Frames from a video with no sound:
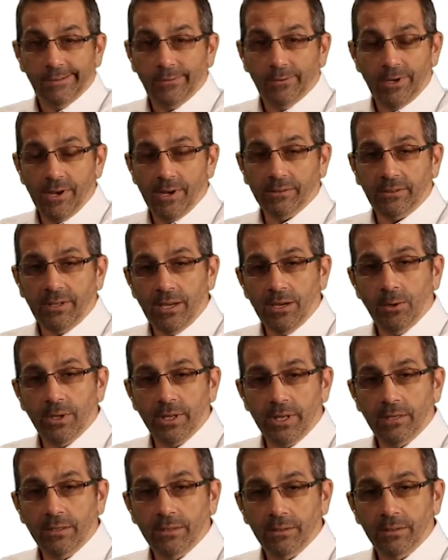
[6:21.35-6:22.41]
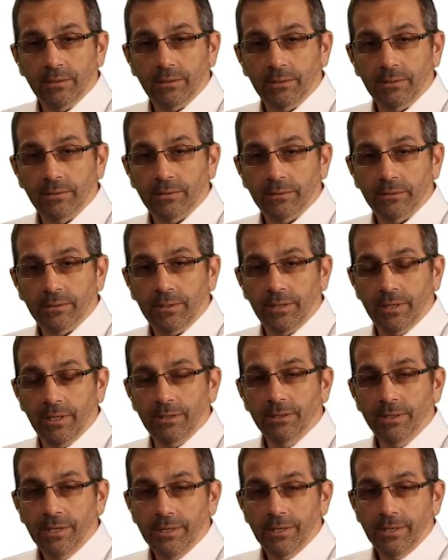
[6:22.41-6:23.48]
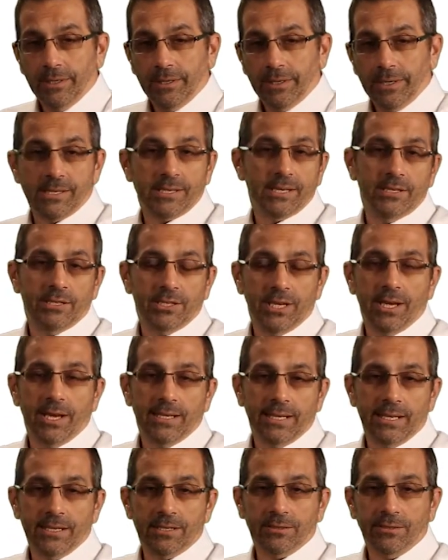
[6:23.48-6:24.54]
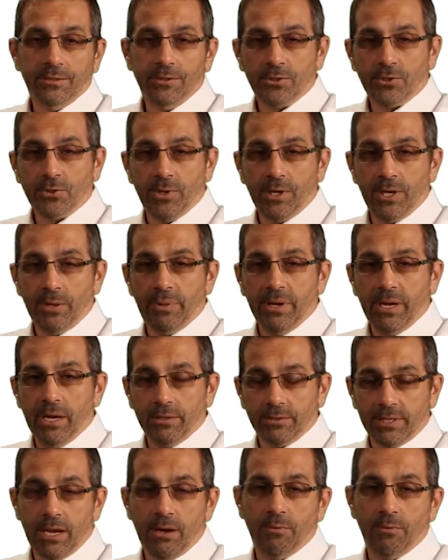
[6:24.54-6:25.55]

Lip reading: We all deal with it. You know, I say, gee, I need to lose 20 pounds.